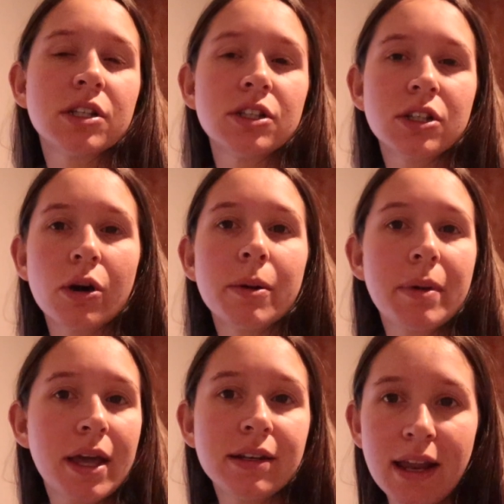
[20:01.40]
gonna go to
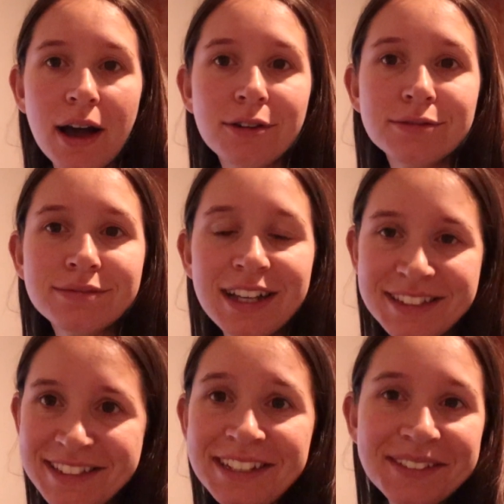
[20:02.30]
bed now. I'll
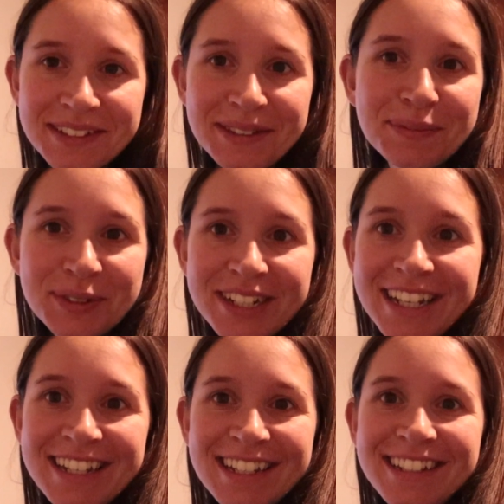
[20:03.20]
see you in the
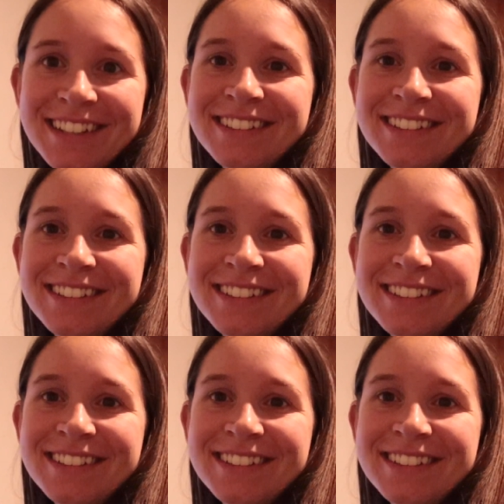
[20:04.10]
morning.